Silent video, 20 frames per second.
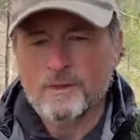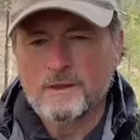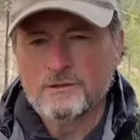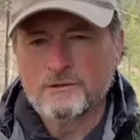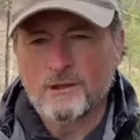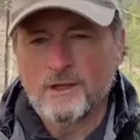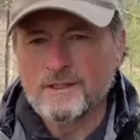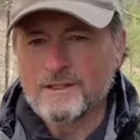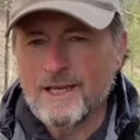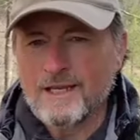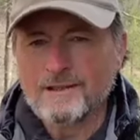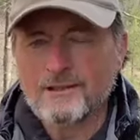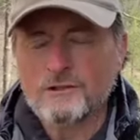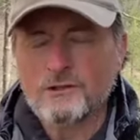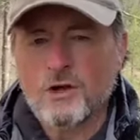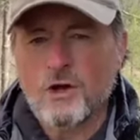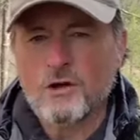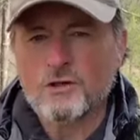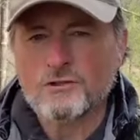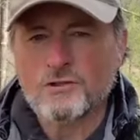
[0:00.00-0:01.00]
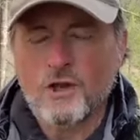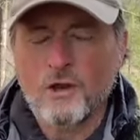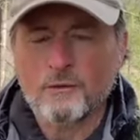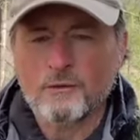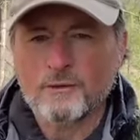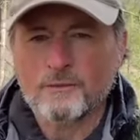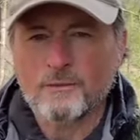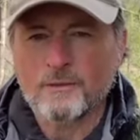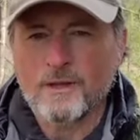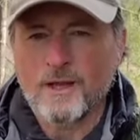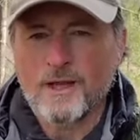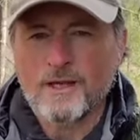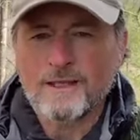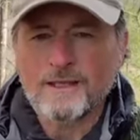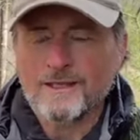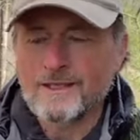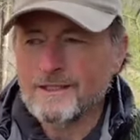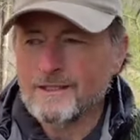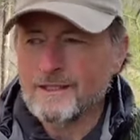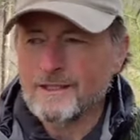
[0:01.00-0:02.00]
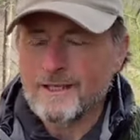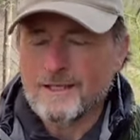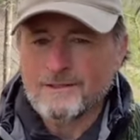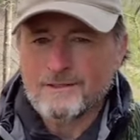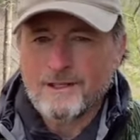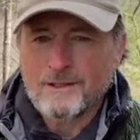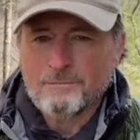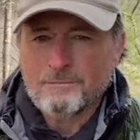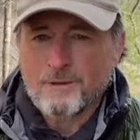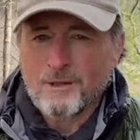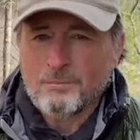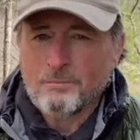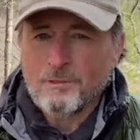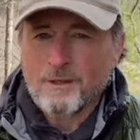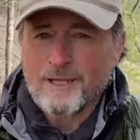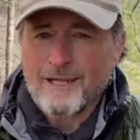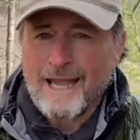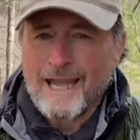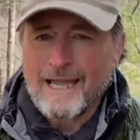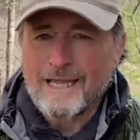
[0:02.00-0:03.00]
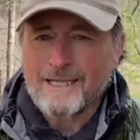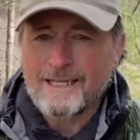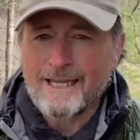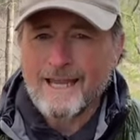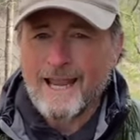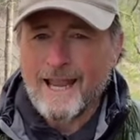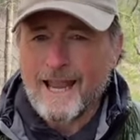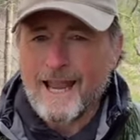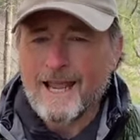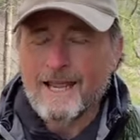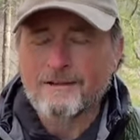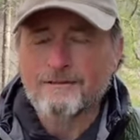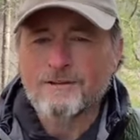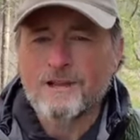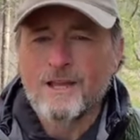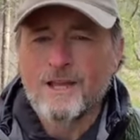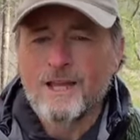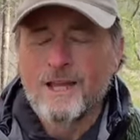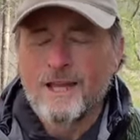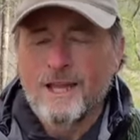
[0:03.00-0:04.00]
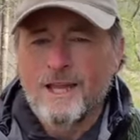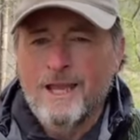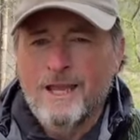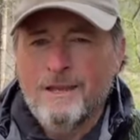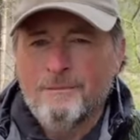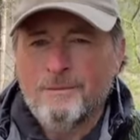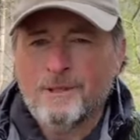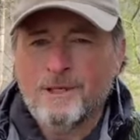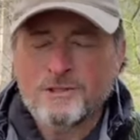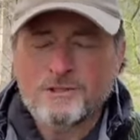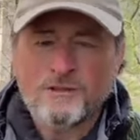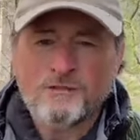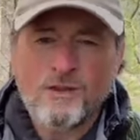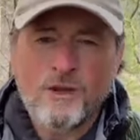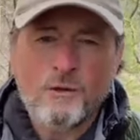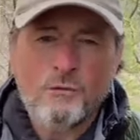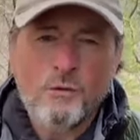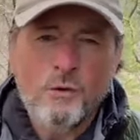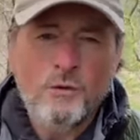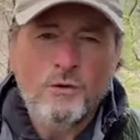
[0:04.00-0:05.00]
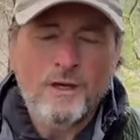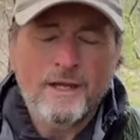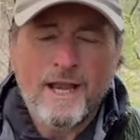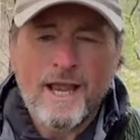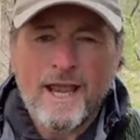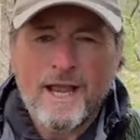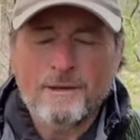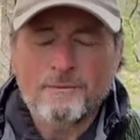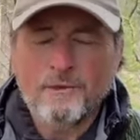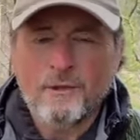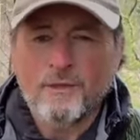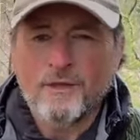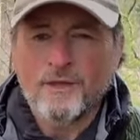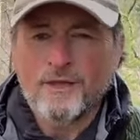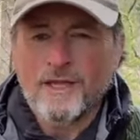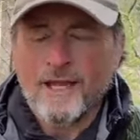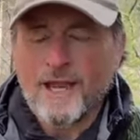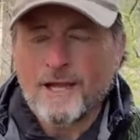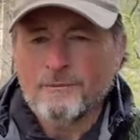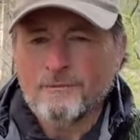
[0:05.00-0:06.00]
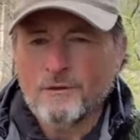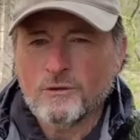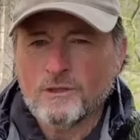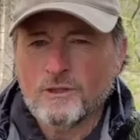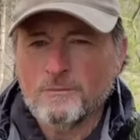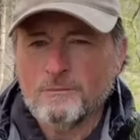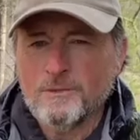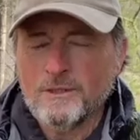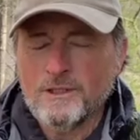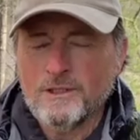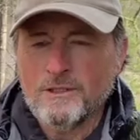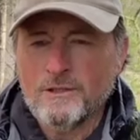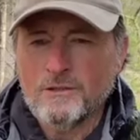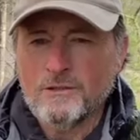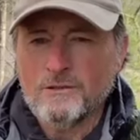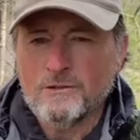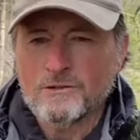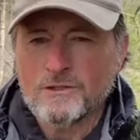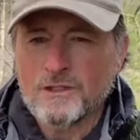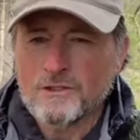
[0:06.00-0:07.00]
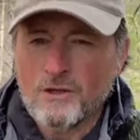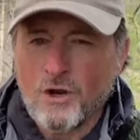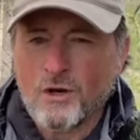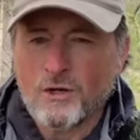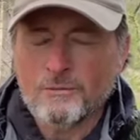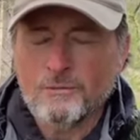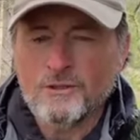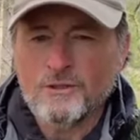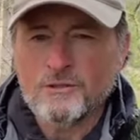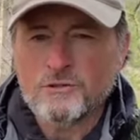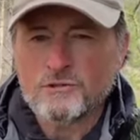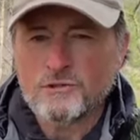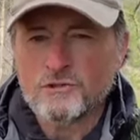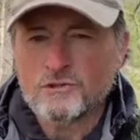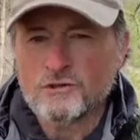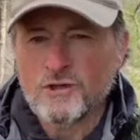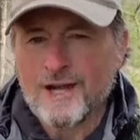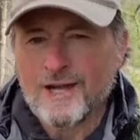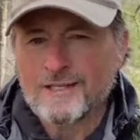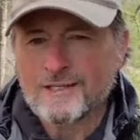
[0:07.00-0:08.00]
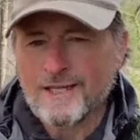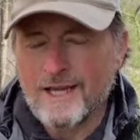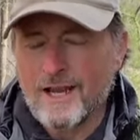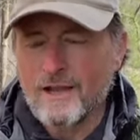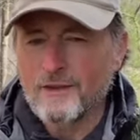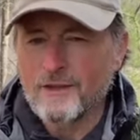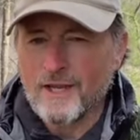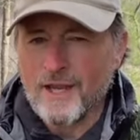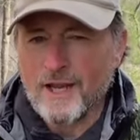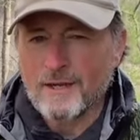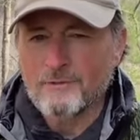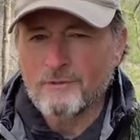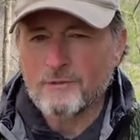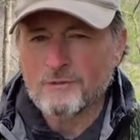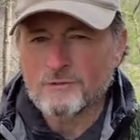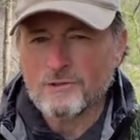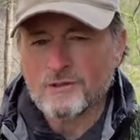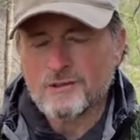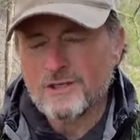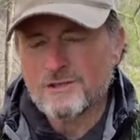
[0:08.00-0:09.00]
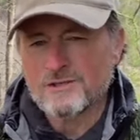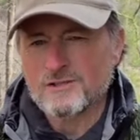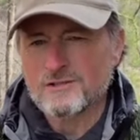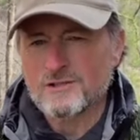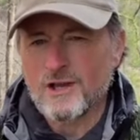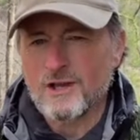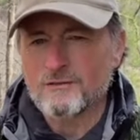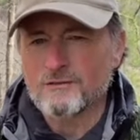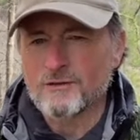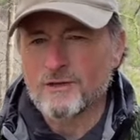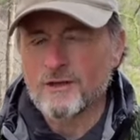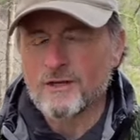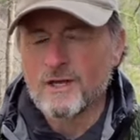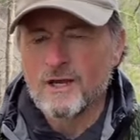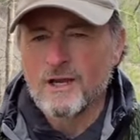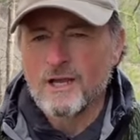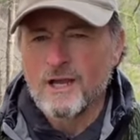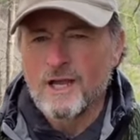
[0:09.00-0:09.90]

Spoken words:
So they take their dogs along with them on the hunting, and they're pretty handy to have. Because if they wound an animal, then the animal can be used, the dog can be used to track down the animal so it doesn't suffer.